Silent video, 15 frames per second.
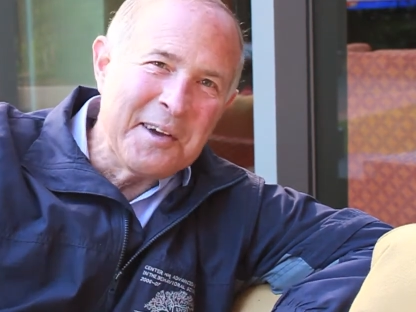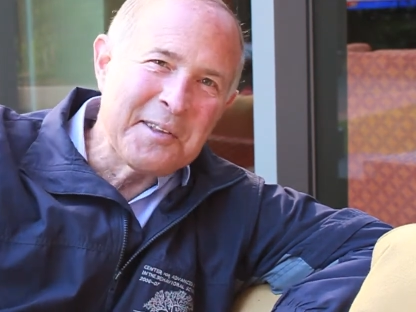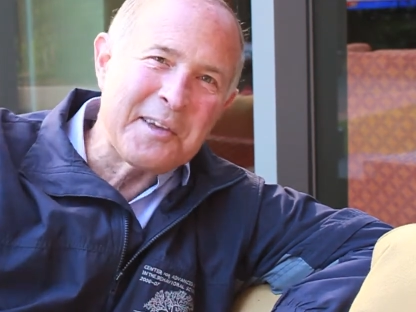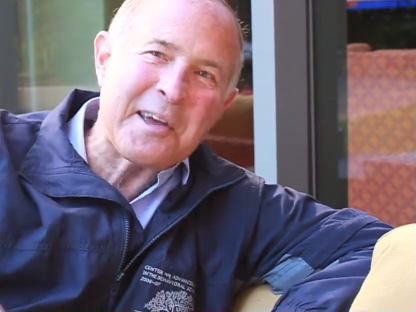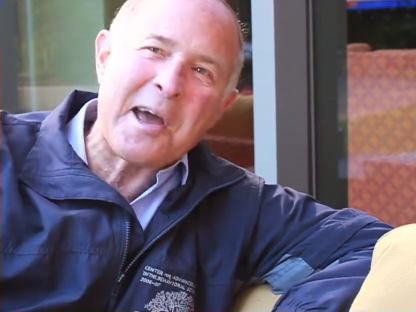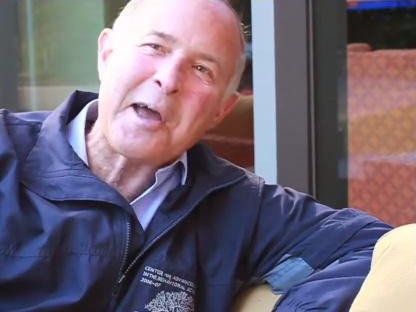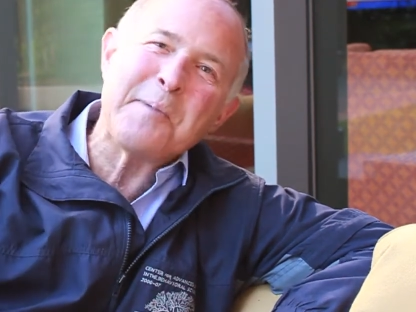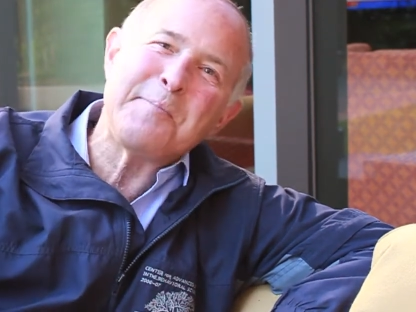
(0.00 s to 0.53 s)

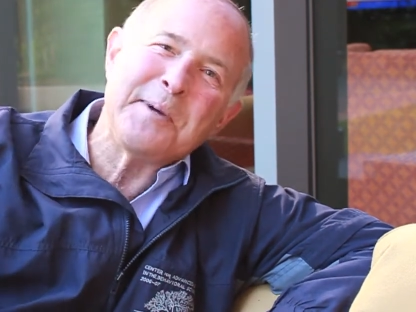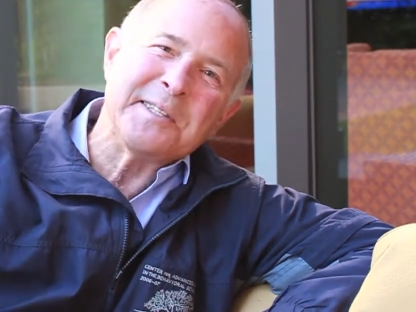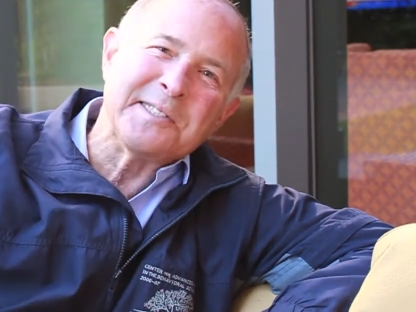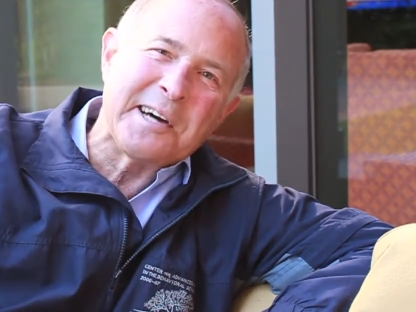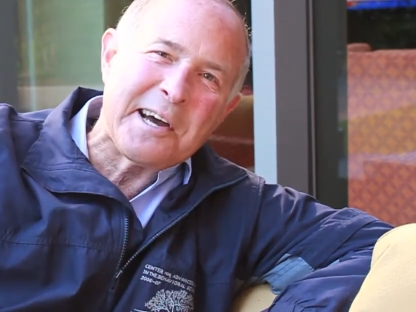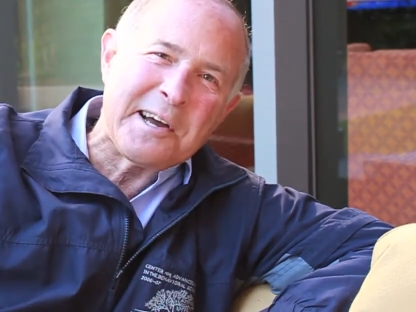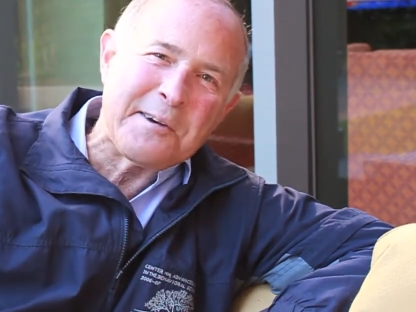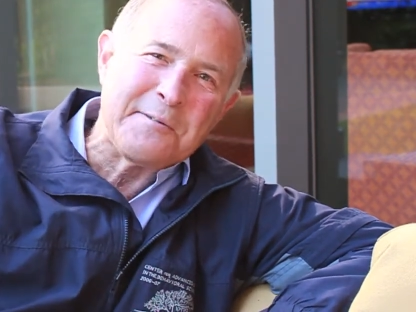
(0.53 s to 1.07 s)
the AP
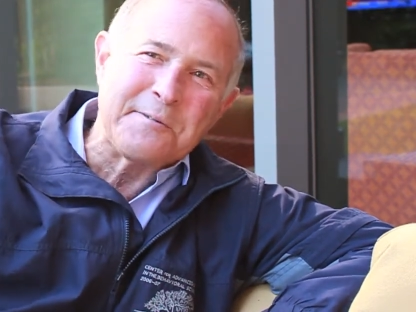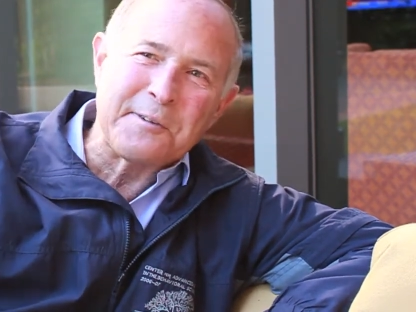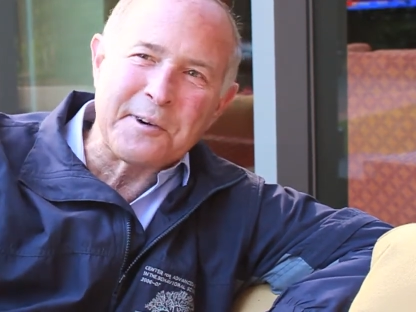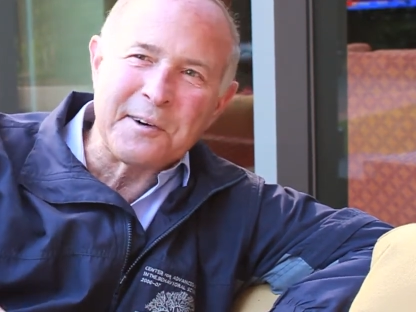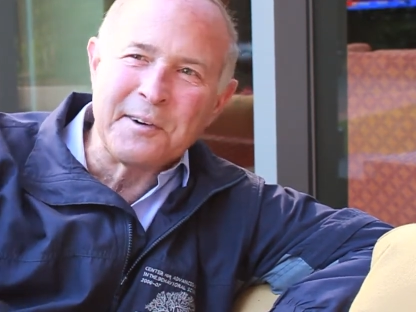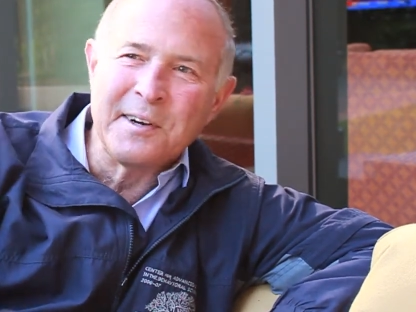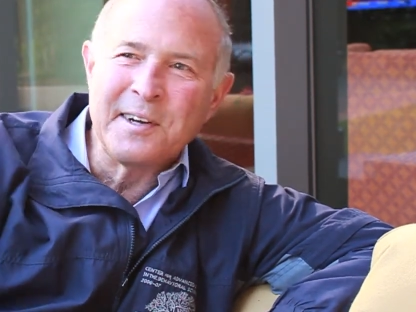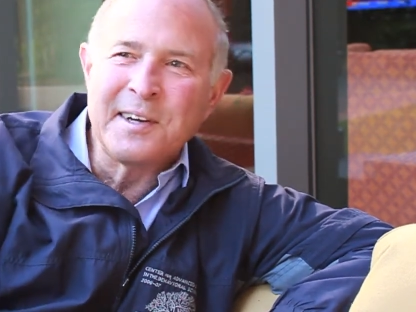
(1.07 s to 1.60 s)
lane
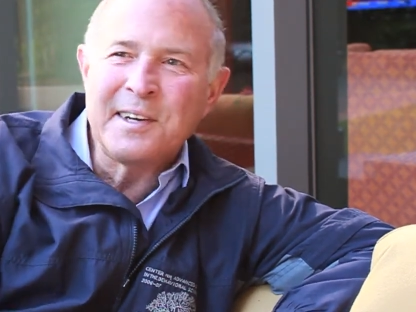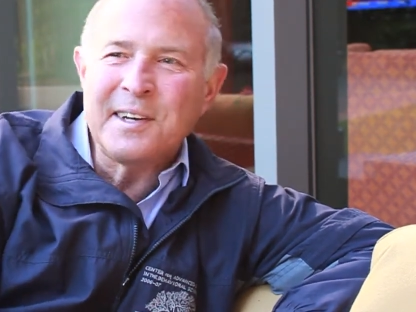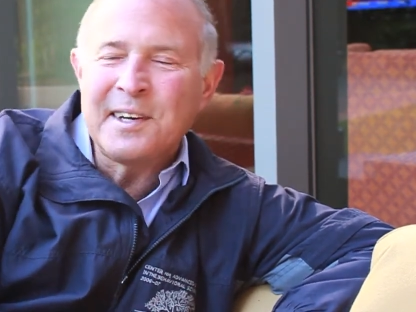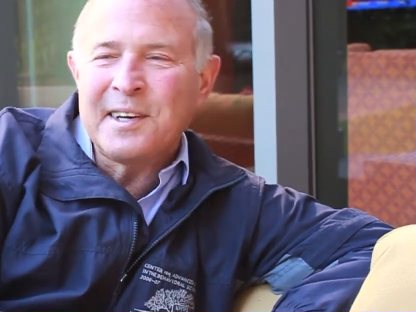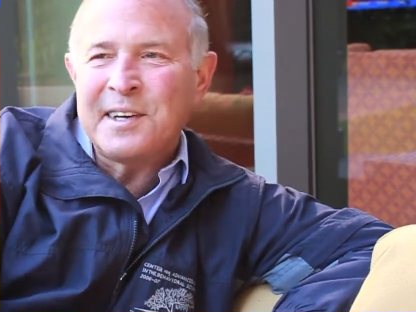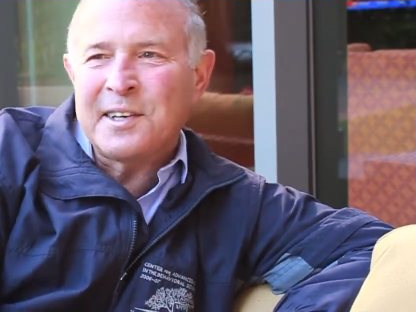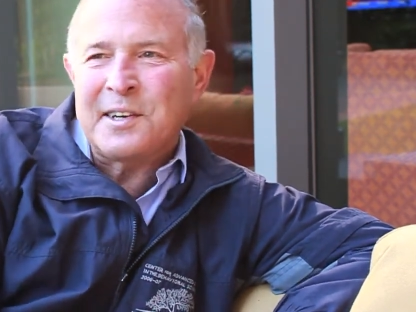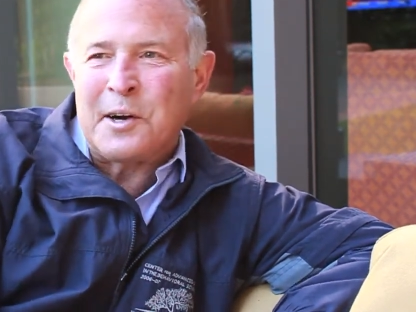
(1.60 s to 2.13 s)

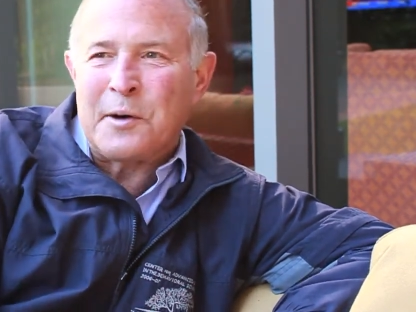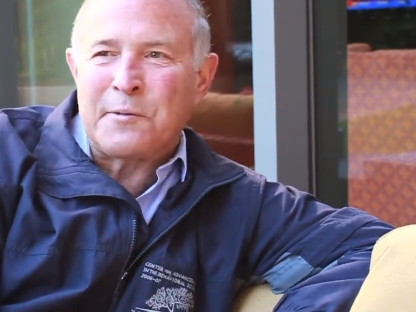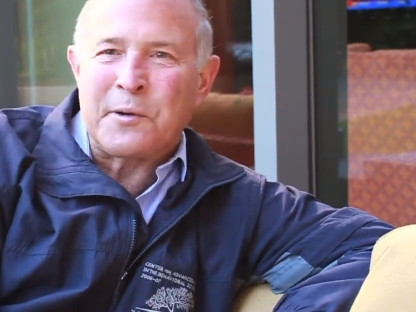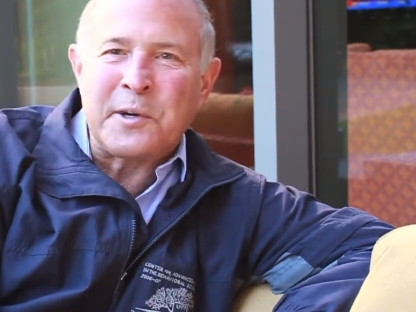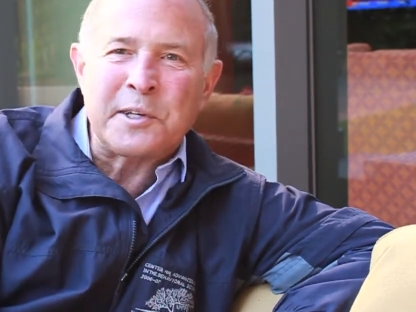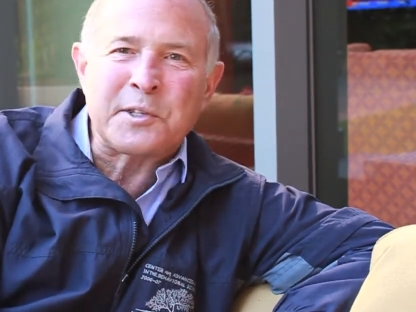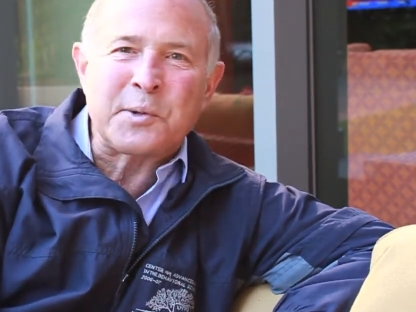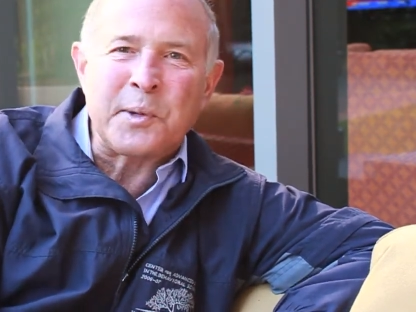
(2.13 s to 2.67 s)
for
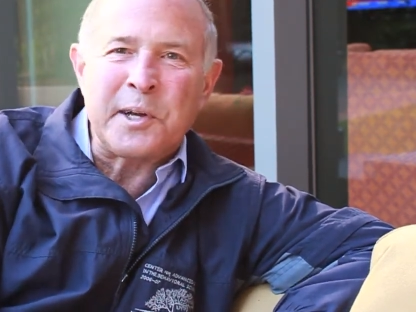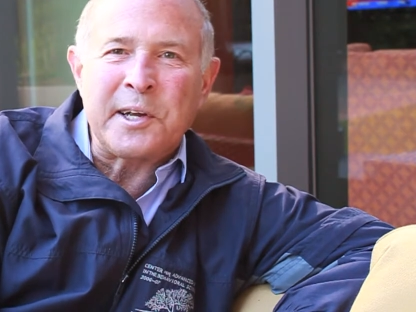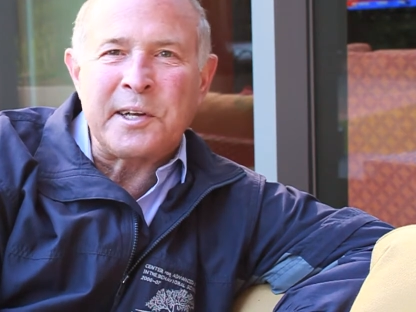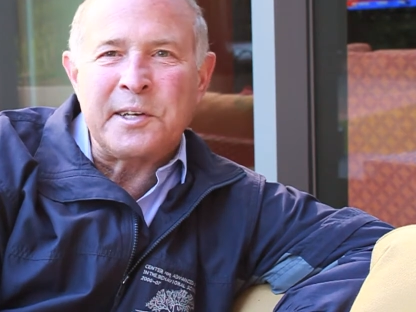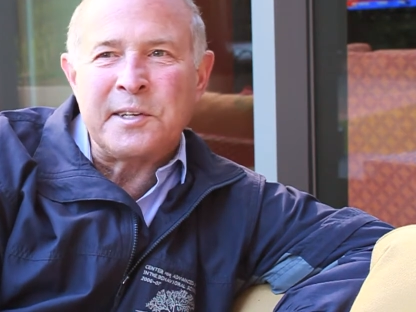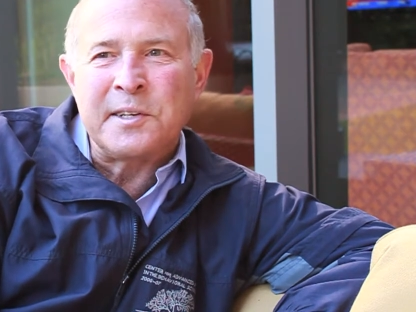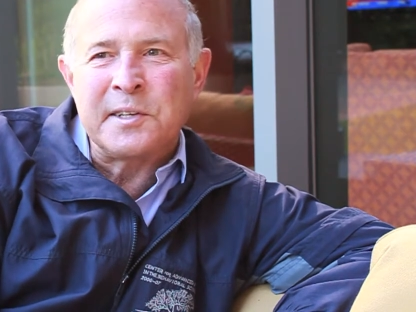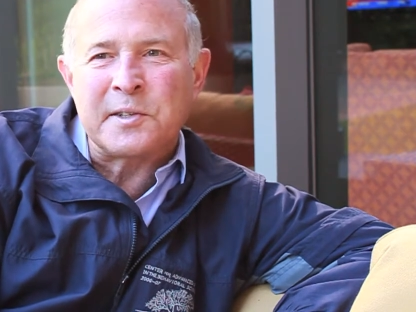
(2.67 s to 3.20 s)
history
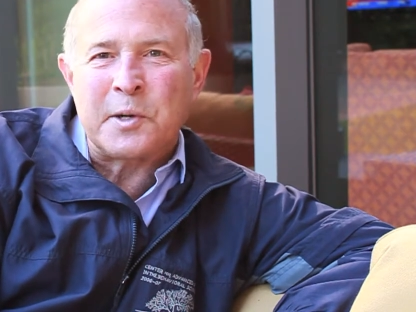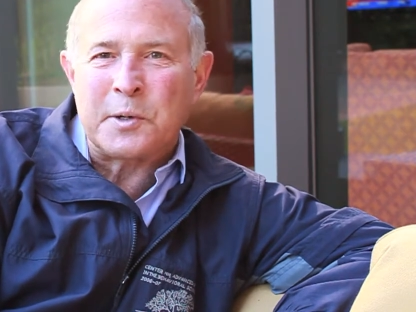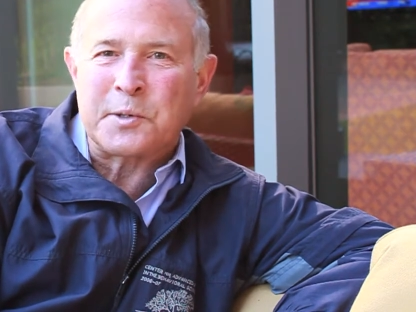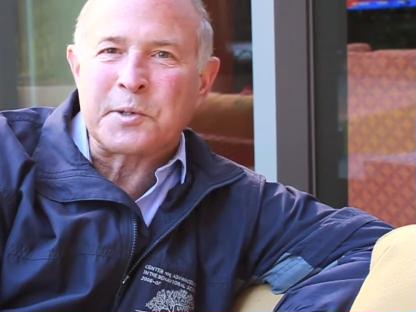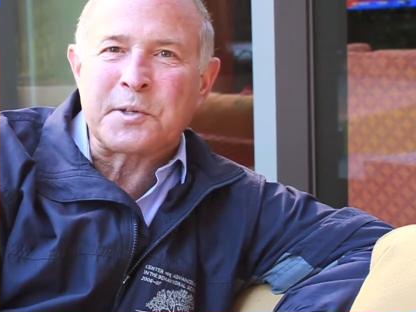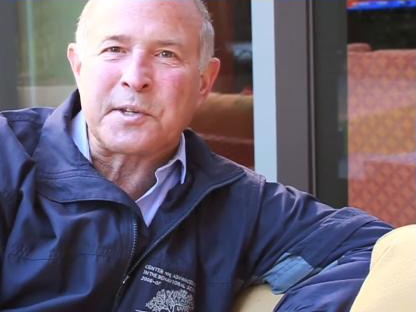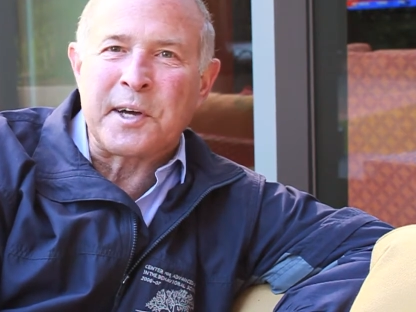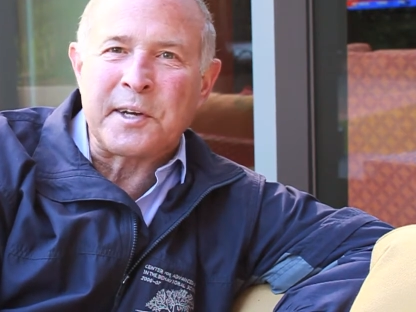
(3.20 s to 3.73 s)
and
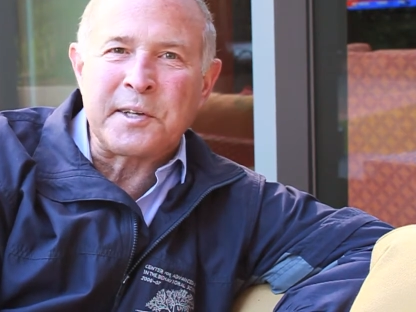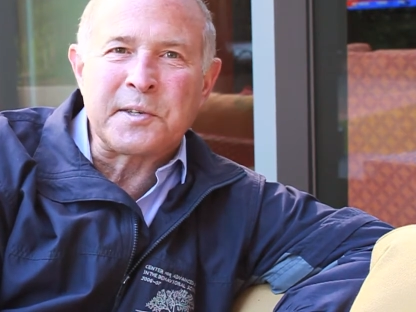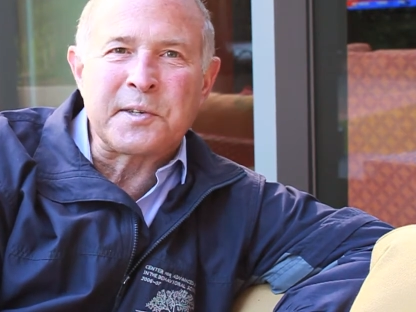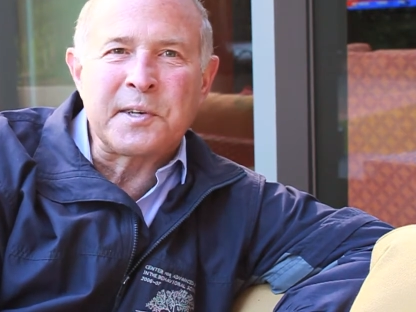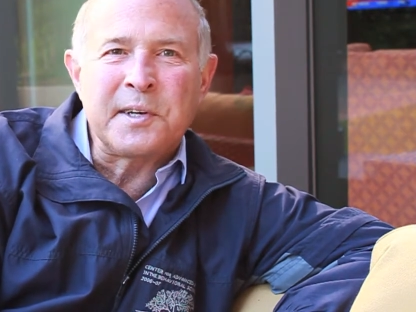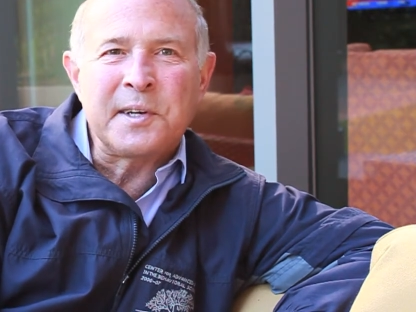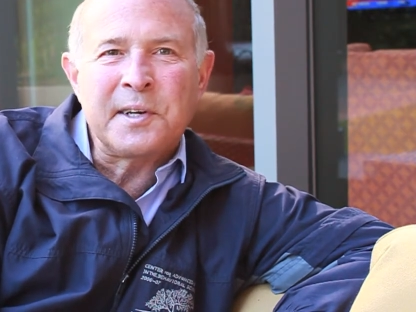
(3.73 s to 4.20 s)
social studies.